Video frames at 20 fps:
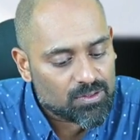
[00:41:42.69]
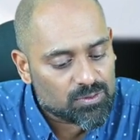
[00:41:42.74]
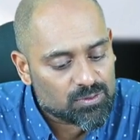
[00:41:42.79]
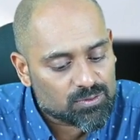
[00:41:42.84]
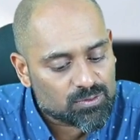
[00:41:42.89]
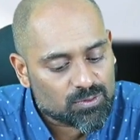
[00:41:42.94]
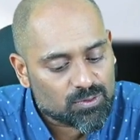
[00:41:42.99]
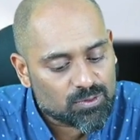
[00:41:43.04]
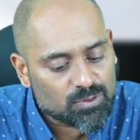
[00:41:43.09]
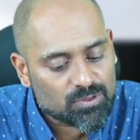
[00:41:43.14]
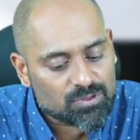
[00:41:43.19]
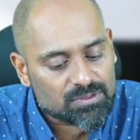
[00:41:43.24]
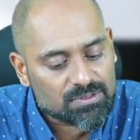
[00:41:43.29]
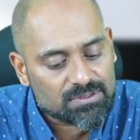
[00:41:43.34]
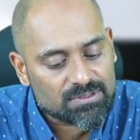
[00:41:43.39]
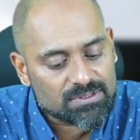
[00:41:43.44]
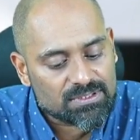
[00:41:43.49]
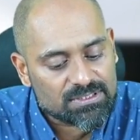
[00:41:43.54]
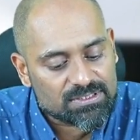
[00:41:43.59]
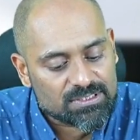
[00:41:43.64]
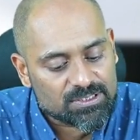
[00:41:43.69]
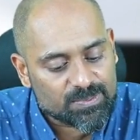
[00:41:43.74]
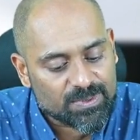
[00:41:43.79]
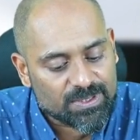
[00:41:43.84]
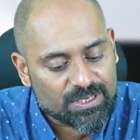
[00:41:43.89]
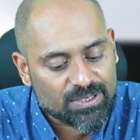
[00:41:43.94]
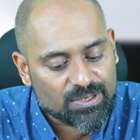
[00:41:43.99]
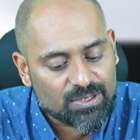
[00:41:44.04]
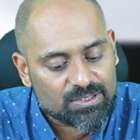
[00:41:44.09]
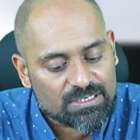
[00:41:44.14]
So this is
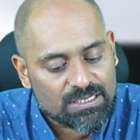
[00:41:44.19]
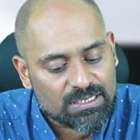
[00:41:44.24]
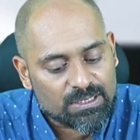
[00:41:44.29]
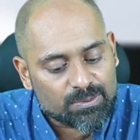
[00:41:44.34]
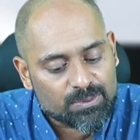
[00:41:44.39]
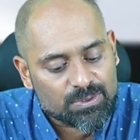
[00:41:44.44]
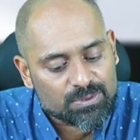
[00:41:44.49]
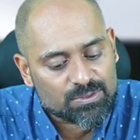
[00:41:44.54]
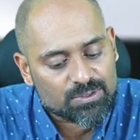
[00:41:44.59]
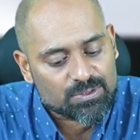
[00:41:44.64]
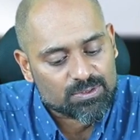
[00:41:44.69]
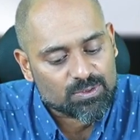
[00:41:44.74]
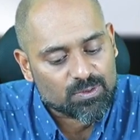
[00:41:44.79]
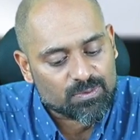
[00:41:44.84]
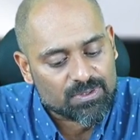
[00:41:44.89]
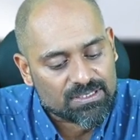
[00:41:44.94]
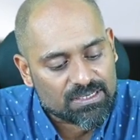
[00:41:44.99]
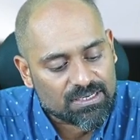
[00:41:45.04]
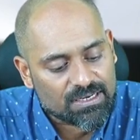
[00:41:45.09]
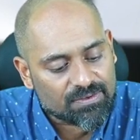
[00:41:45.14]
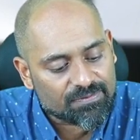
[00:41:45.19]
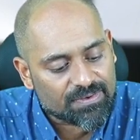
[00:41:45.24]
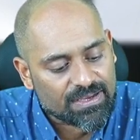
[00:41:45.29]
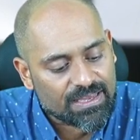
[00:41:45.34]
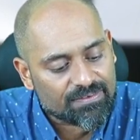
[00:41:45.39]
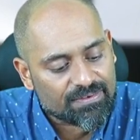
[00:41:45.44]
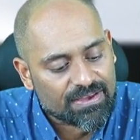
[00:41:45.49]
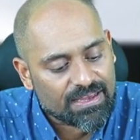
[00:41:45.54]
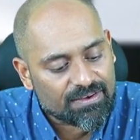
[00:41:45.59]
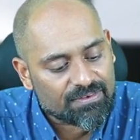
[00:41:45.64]
because individuals over
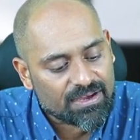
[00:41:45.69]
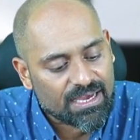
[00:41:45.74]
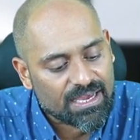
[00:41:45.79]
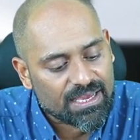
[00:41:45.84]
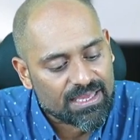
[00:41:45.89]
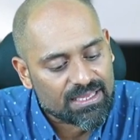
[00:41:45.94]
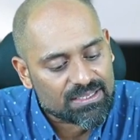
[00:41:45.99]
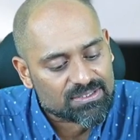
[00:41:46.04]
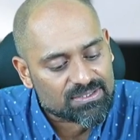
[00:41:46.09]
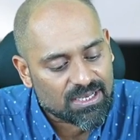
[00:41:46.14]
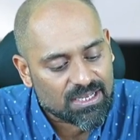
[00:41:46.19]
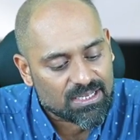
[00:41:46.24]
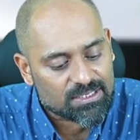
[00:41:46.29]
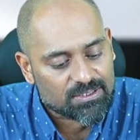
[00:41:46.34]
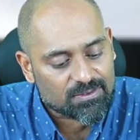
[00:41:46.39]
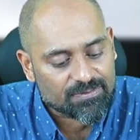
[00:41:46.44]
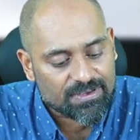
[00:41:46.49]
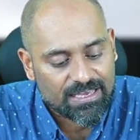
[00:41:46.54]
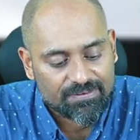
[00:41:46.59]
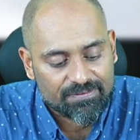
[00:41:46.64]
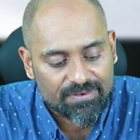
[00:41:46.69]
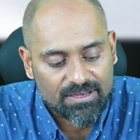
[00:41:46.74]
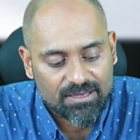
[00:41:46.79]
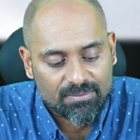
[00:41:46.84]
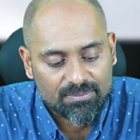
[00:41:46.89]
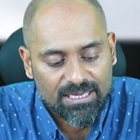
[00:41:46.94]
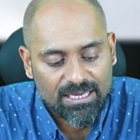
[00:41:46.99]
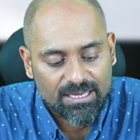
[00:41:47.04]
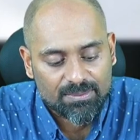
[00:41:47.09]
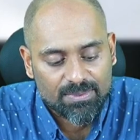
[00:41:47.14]
35 have a higher chance of having
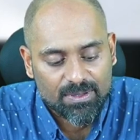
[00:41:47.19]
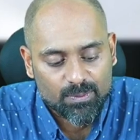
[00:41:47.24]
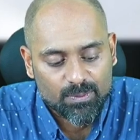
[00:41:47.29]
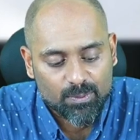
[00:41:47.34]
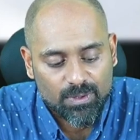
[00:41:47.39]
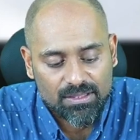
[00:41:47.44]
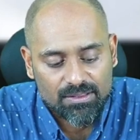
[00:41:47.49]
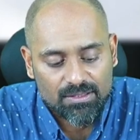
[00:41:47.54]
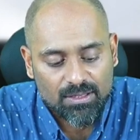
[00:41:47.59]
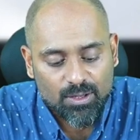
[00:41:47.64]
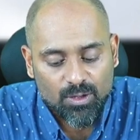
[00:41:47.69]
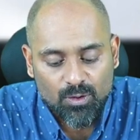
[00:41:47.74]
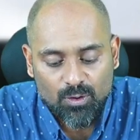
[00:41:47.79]
a baby with